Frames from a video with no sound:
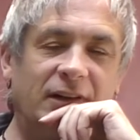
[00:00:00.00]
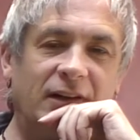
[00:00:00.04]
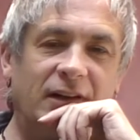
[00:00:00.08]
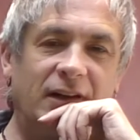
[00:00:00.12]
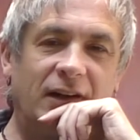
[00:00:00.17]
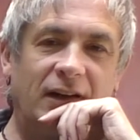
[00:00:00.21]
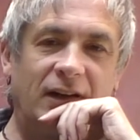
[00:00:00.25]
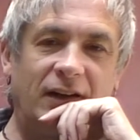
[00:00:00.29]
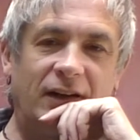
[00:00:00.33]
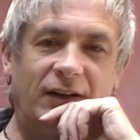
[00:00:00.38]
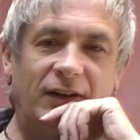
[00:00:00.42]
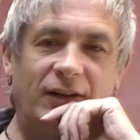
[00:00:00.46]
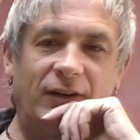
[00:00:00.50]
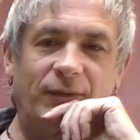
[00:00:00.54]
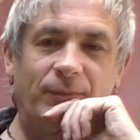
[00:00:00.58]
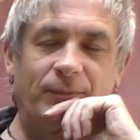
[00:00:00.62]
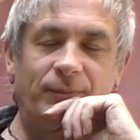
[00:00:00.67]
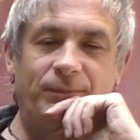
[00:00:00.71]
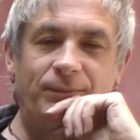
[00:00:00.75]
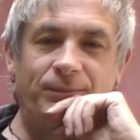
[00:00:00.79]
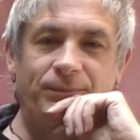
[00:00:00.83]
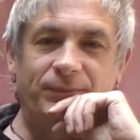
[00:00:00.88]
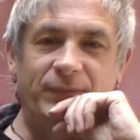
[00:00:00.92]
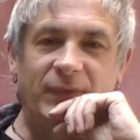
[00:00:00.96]
Um,
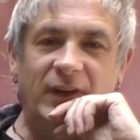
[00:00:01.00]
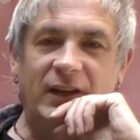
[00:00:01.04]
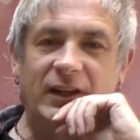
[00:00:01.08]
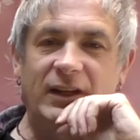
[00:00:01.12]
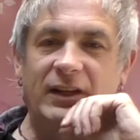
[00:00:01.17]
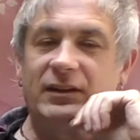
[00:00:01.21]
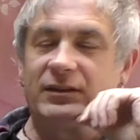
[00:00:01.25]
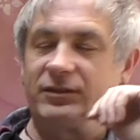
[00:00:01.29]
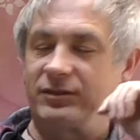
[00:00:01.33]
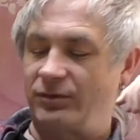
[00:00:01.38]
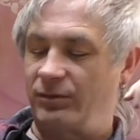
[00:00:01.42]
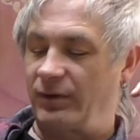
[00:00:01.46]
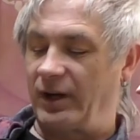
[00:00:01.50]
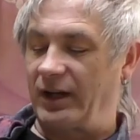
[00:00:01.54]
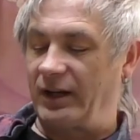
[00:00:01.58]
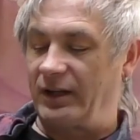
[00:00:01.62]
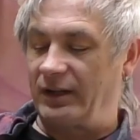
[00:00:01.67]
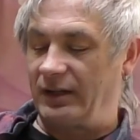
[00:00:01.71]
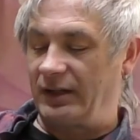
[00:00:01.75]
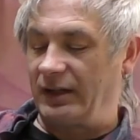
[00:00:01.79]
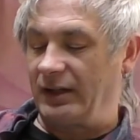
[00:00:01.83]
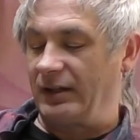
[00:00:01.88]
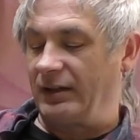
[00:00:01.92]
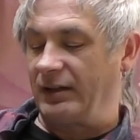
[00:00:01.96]
he is
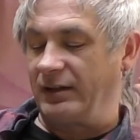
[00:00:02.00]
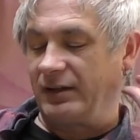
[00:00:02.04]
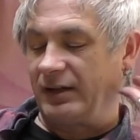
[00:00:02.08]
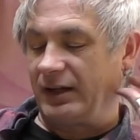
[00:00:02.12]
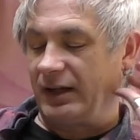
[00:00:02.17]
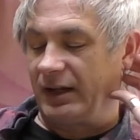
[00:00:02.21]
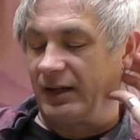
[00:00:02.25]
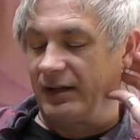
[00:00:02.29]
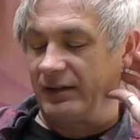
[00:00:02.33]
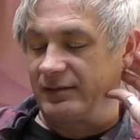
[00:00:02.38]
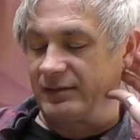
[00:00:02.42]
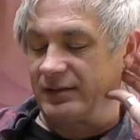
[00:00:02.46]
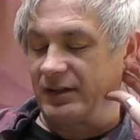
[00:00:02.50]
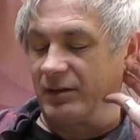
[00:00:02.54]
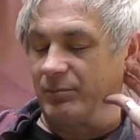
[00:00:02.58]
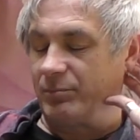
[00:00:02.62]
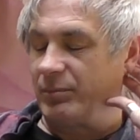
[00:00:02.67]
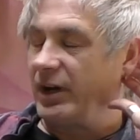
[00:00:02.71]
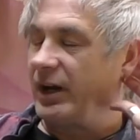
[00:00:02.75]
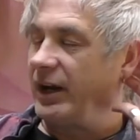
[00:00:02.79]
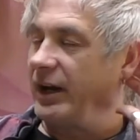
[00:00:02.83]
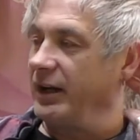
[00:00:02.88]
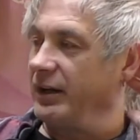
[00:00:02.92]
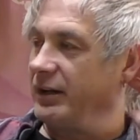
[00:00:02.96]
credited as uh,
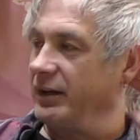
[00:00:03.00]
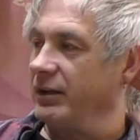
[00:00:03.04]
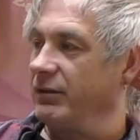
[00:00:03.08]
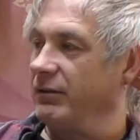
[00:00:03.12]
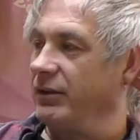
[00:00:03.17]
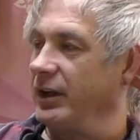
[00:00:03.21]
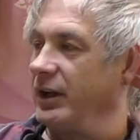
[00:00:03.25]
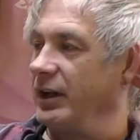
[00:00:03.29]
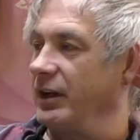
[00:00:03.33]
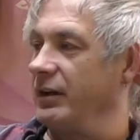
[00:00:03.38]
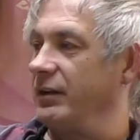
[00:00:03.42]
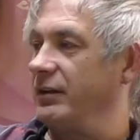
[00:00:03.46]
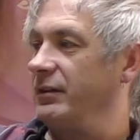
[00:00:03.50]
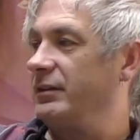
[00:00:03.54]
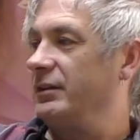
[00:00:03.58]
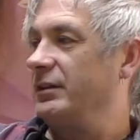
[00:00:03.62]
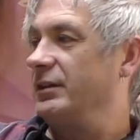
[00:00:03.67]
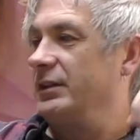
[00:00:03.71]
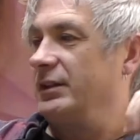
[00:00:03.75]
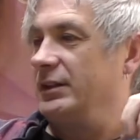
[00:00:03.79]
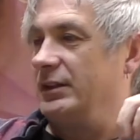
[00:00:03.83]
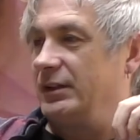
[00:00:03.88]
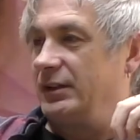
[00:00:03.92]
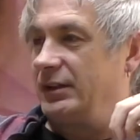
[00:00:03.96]
pioneering
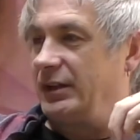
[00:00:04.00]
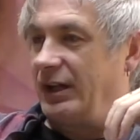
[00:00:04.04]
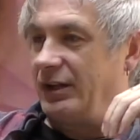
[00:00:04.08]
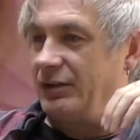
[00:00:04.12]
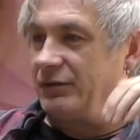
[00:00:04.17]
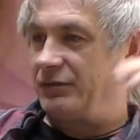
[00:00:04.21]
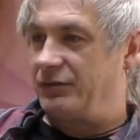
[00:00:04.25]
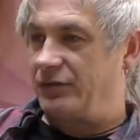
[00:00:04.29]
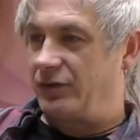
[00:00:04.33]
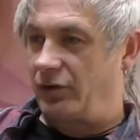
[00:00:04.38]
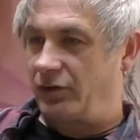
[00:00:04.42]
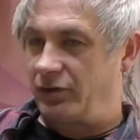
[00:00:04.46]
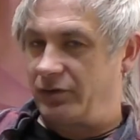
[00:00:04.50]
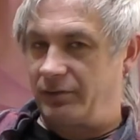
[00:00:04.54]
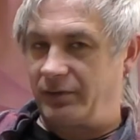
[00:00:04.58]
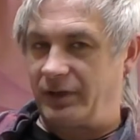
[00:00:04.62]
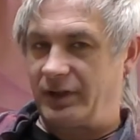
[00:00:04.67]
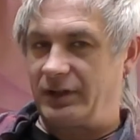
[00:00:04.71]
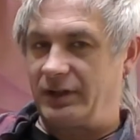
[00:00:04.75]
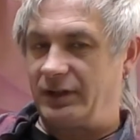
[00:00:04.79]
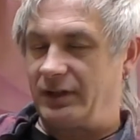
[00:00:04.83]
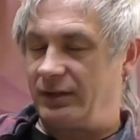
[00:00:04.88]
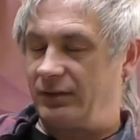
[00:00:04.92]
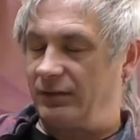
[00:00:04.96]
and furthering
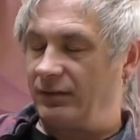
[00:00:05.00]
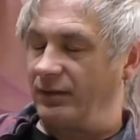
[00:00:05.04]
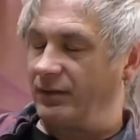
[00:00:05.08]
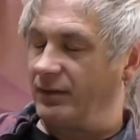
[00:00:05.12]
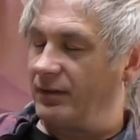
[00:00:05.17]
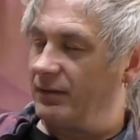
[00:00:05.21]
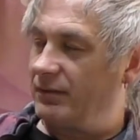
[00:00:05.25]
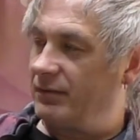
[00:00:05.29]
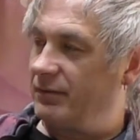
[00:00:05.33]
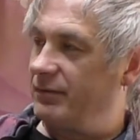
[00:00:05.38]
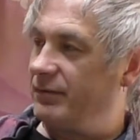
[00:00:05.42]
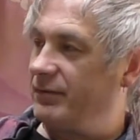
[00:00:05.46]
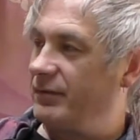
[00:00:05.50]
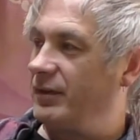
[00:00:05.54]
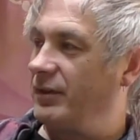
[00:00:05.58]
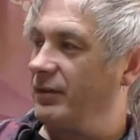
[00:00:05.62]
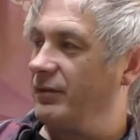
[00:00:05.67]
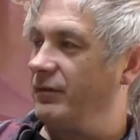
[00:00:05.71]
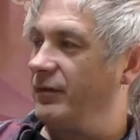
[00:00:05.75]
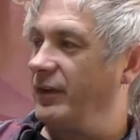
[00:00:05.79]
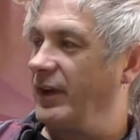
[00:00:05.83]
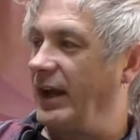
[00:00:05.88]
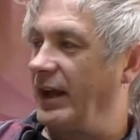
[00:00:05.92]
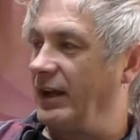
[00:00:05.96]
the use of,
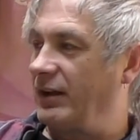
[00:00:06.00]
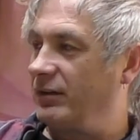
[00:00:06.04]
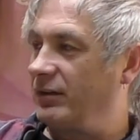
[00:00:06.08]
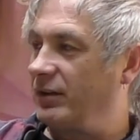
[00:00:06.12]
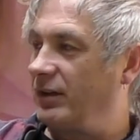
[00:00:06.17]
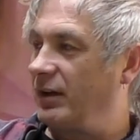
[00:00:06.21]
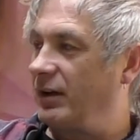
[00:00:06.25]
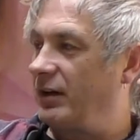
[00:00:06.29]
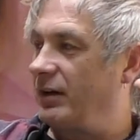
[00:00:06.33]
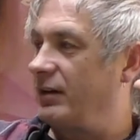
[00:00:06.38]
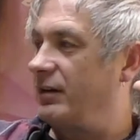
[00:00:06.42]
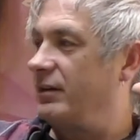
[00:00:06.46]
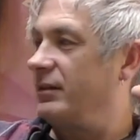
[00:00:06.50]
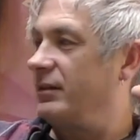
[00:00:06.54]
of analog